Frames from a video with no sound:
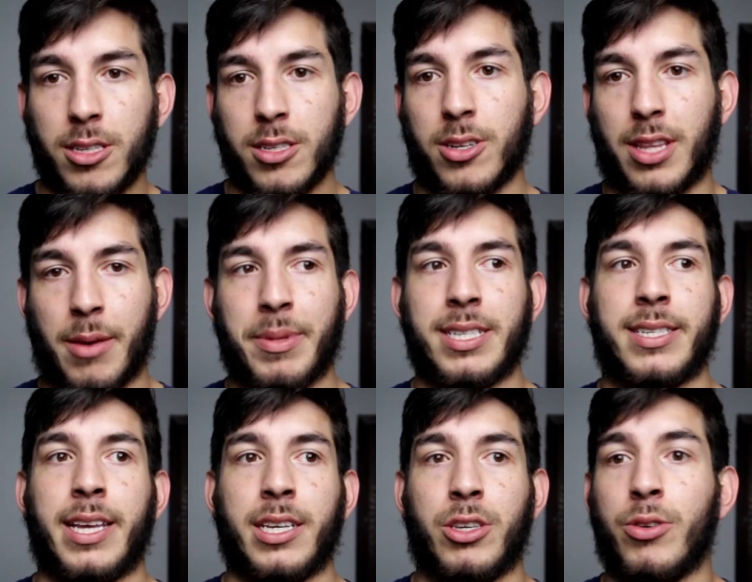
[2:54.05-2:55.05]
So that means
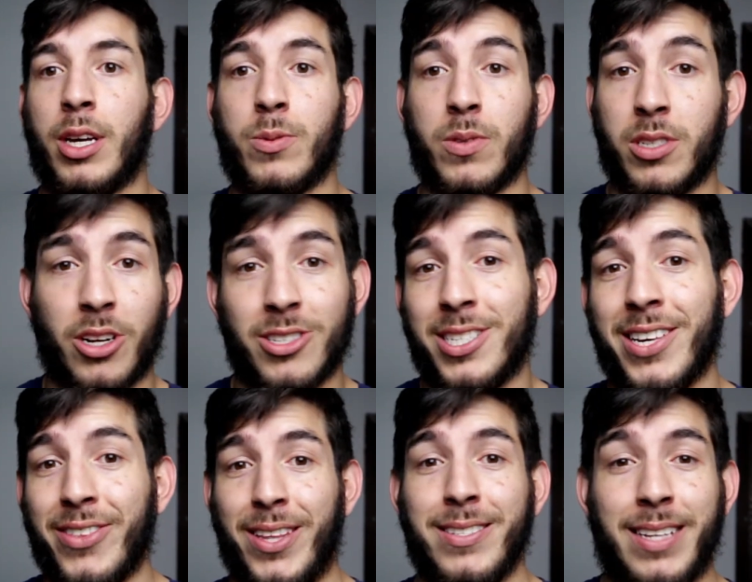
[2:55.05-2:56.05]
like you guys will start
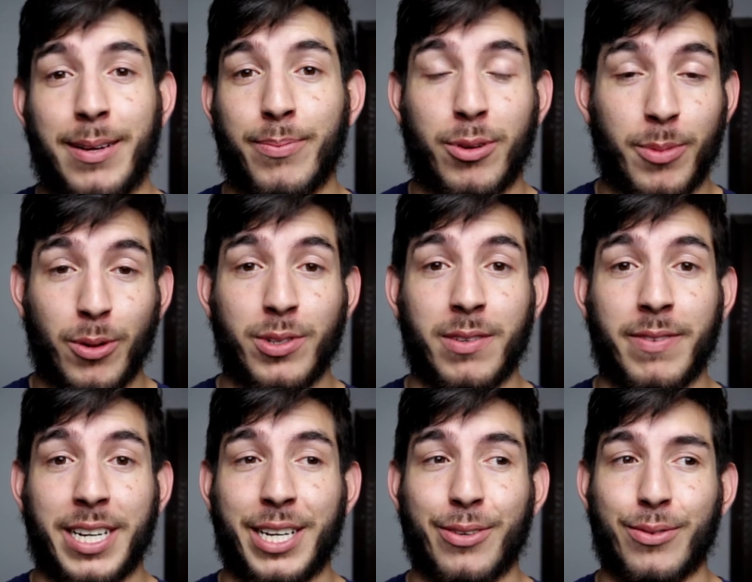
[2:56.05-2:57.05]
seeing things like promotion
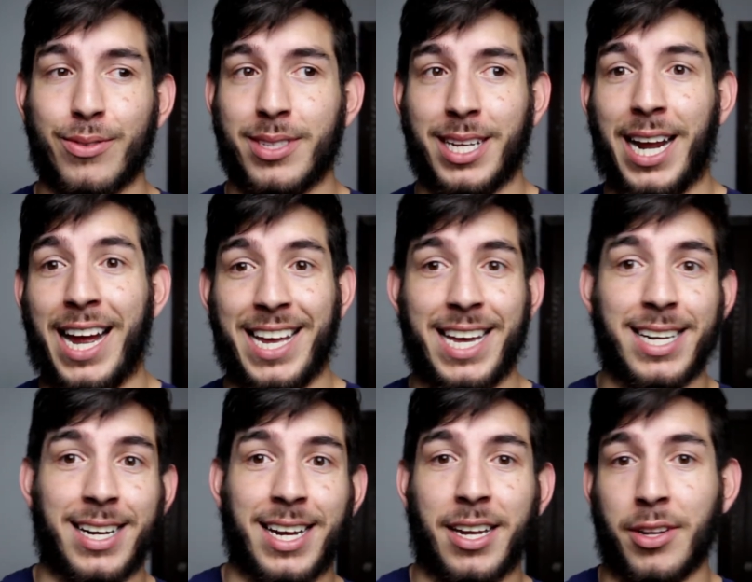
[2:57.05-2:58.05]
videos that I
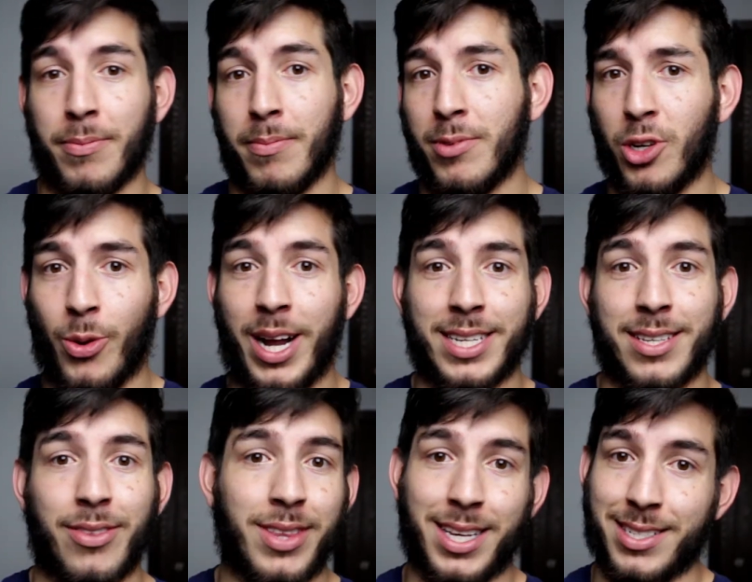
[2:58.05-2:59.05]
edit and direct
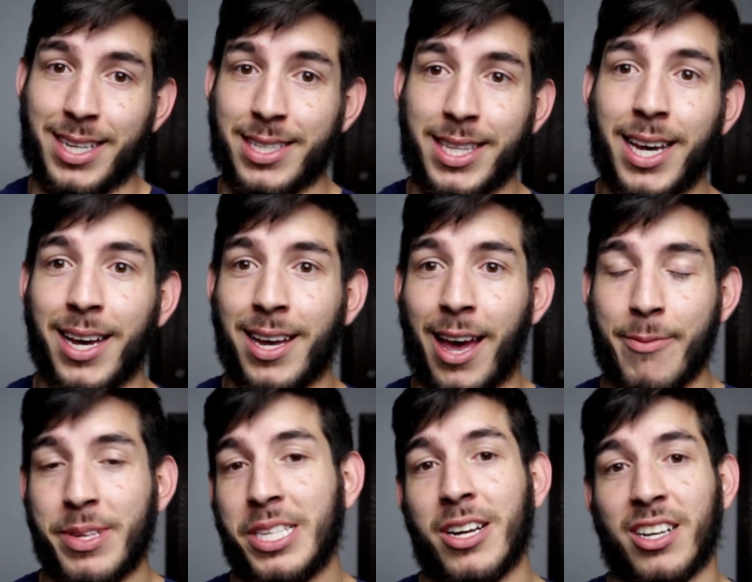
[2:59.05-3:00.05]
and things like that. I've
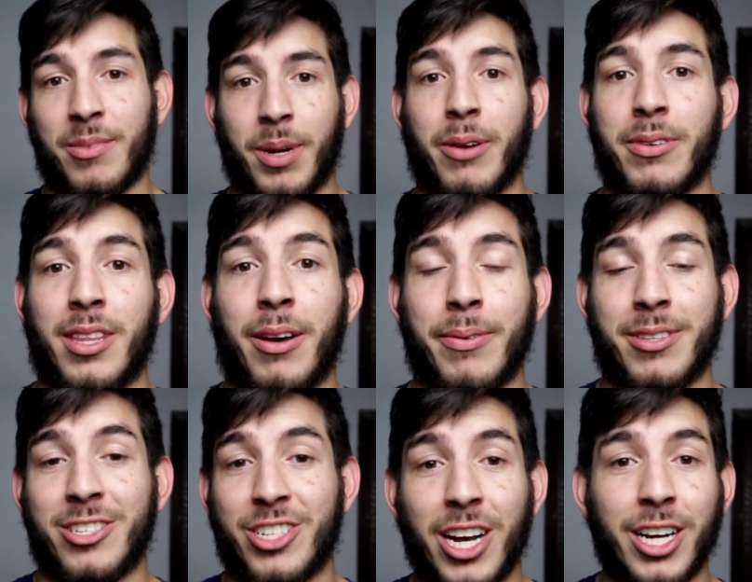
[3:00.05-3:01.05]
been talking about that
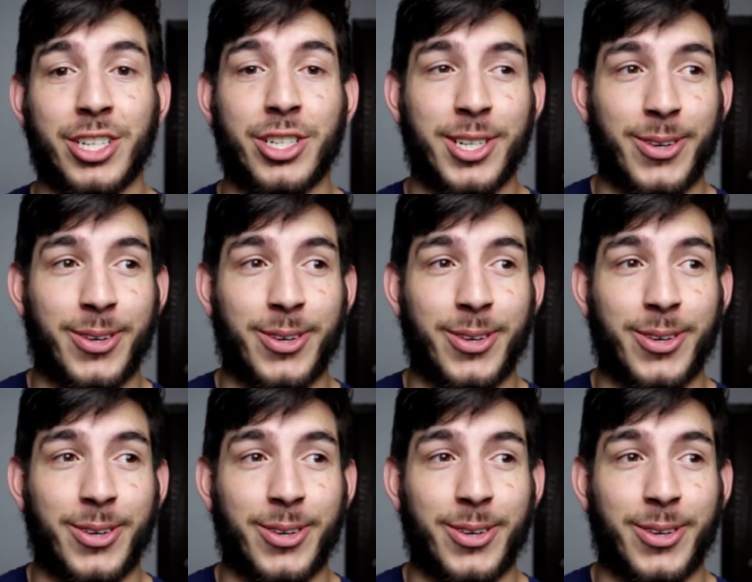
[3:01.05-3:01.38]
with Josh,